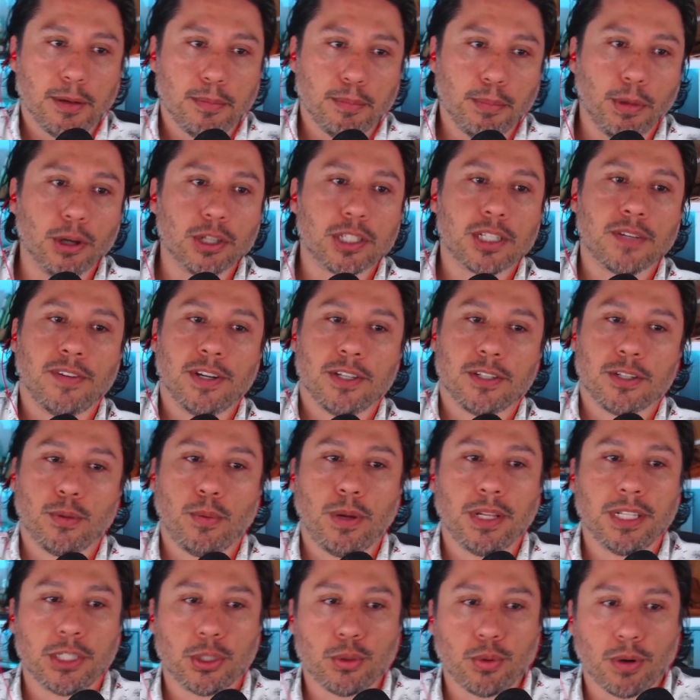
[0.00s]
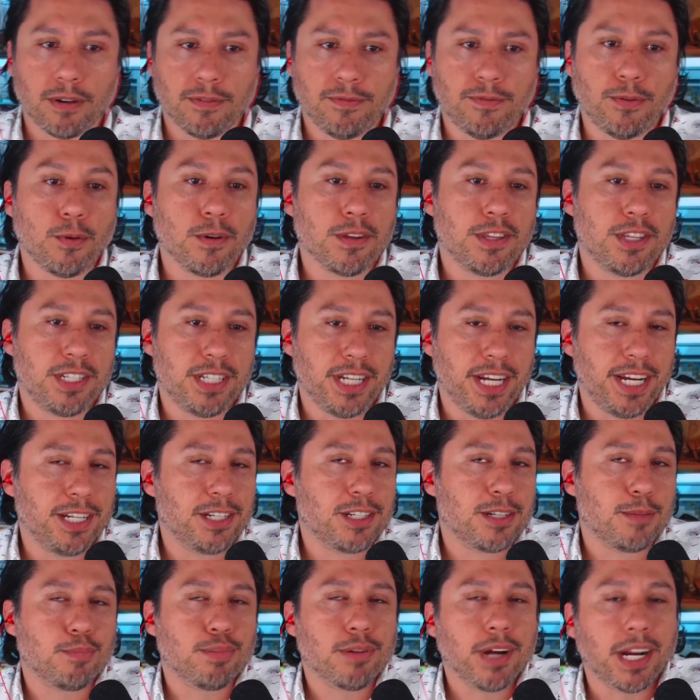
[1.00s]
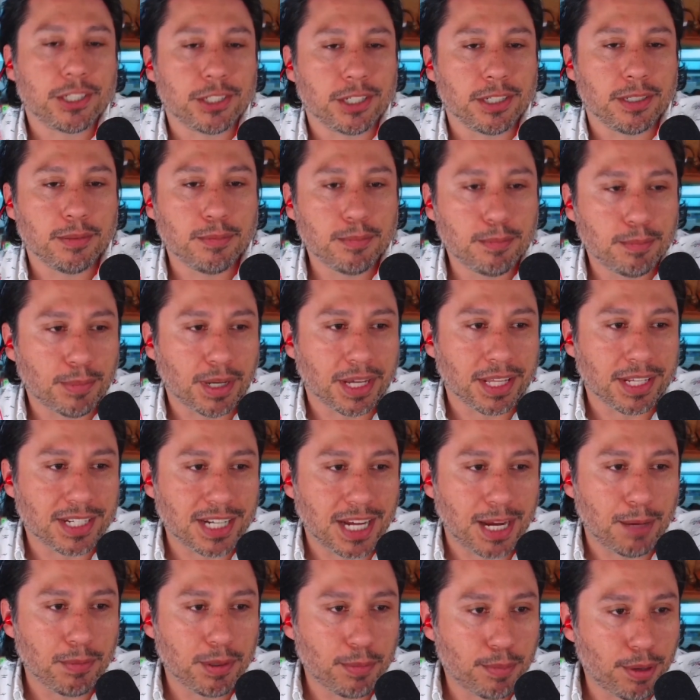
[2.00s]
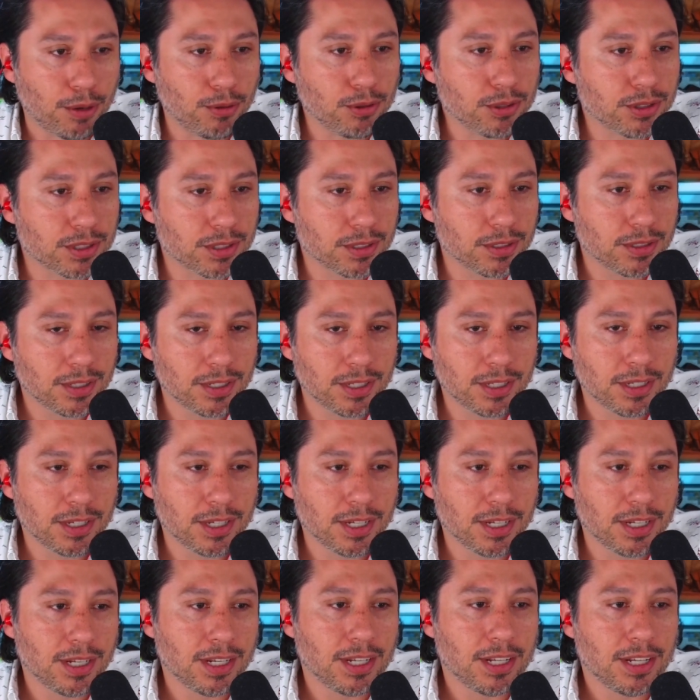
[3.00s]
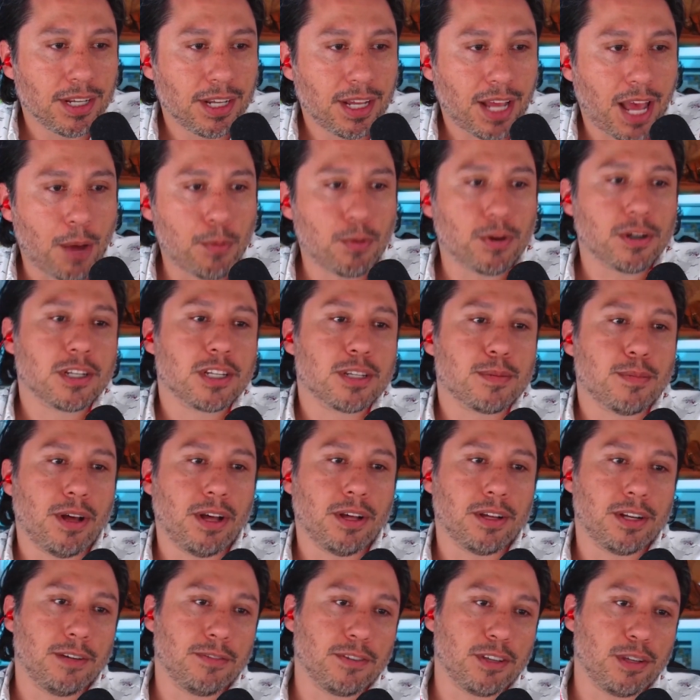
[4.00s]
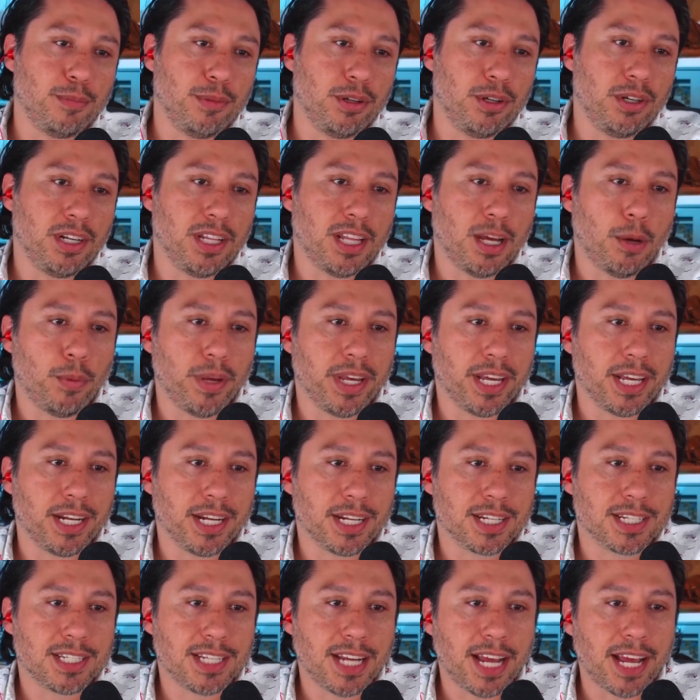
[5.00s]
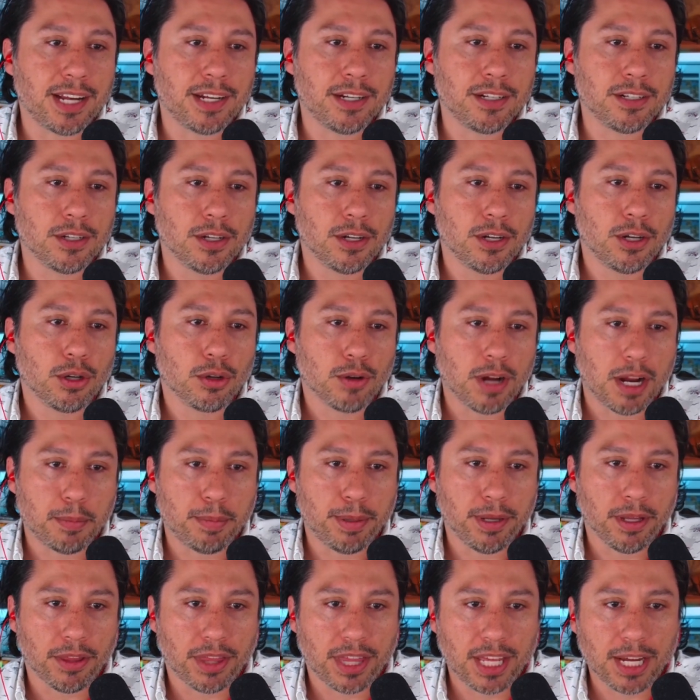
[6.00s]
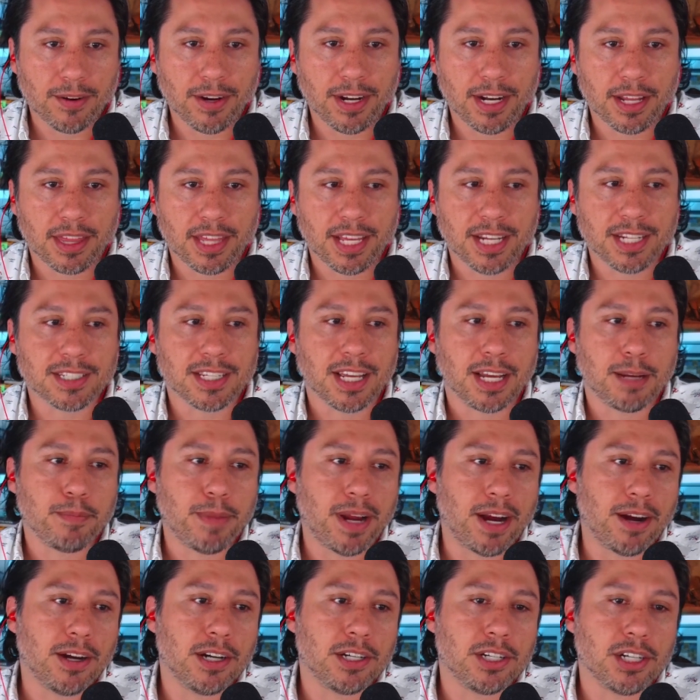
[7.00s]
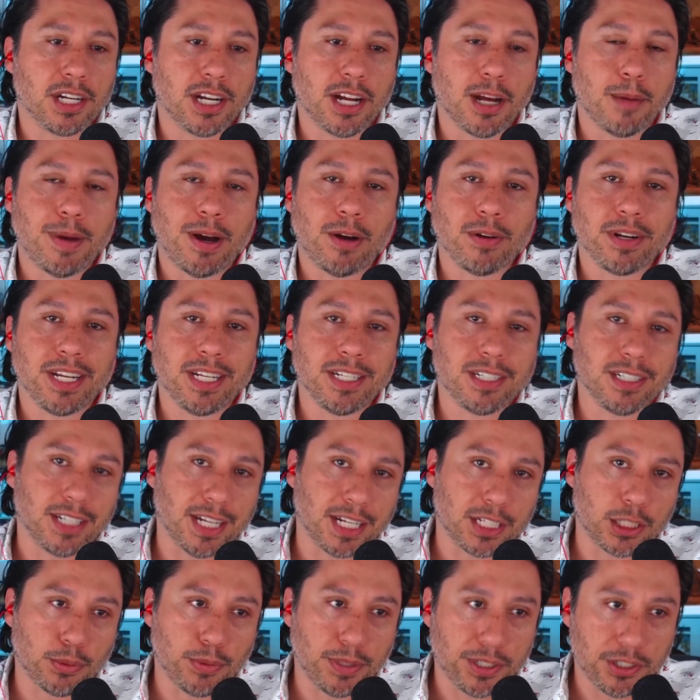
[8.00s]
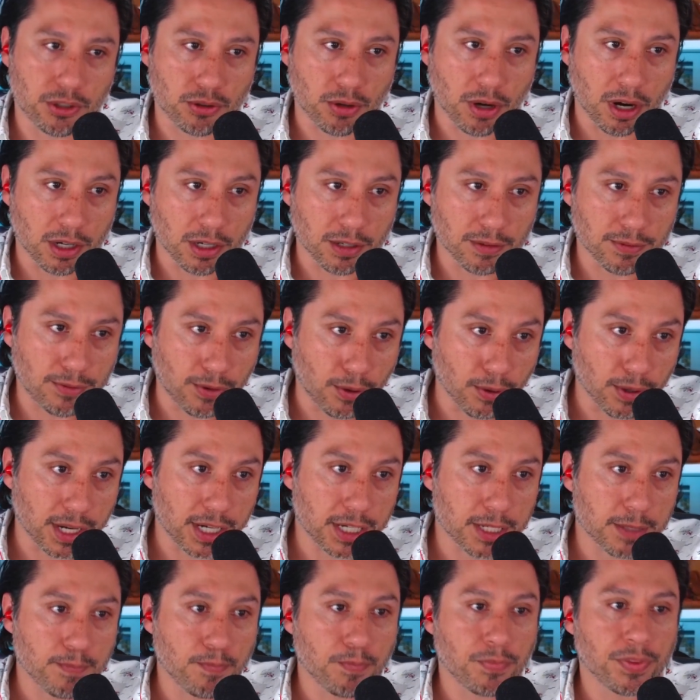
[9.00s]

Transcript: Most of us are well into our fourth stage, depression, by the time we post. And we're a small enough community that we can extend Red Pill theory to things like marriage and come out intellectually stronger for it.